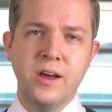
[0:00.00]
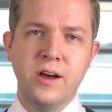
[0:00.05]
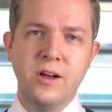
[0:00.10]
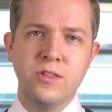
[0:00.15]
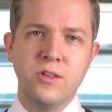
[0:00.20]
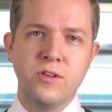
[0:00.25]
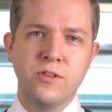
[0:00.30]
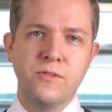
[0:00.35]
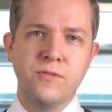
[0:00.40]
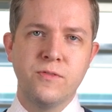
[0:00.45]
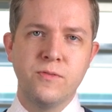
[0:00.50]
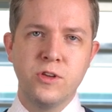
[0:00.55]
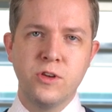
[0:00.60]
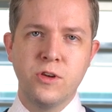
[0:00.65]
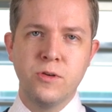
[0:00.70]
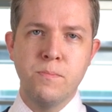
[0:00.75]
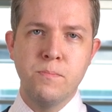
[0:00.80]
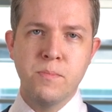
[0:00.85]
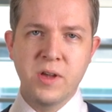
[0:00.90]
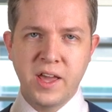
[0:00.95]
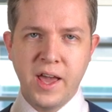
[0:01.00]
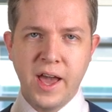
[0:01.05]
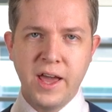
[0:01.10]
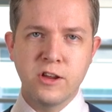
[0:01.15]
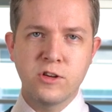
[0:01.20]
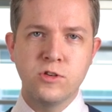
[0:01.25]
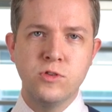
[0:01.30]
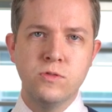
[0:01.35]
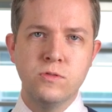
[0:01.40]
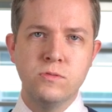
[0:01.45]
a lot of you know
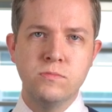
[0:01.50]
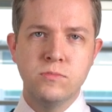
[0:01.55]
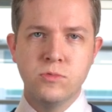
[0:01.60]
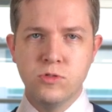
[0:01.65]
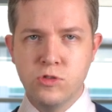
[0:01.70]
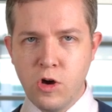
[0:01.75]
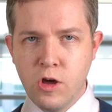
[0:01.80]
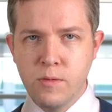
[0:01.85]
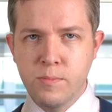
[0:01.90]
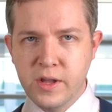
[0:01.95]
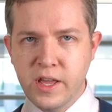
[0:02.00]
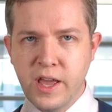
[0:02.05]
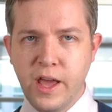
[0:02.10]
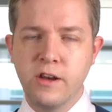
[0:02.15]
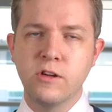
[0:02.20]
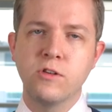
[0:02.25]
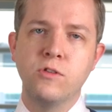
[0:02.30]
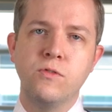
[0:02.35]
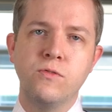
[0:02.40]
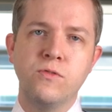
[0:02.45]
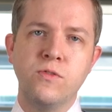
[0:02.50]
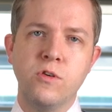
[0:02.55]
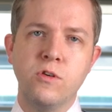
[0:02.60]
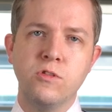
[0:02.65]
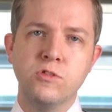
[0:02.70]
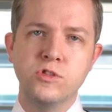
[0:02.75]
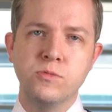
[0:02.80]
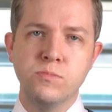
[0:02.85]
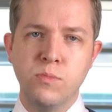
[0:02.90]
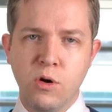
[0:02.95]
mechanical, non-mechanical
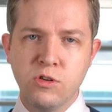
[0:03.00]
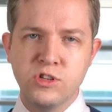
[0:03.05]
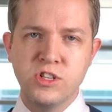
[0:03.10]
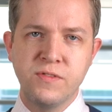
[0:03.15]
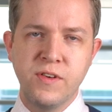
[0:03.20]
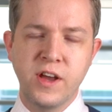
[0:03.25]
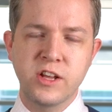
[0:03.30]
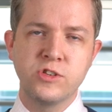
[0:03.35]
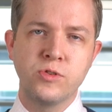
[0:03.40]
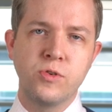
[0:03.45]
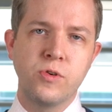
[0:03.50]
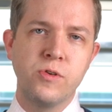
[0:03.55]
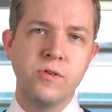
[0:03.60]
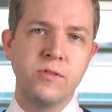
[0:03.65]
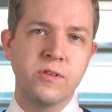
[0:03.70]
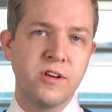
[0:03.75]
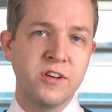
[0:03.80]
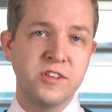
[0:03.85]
falls, multifactorial.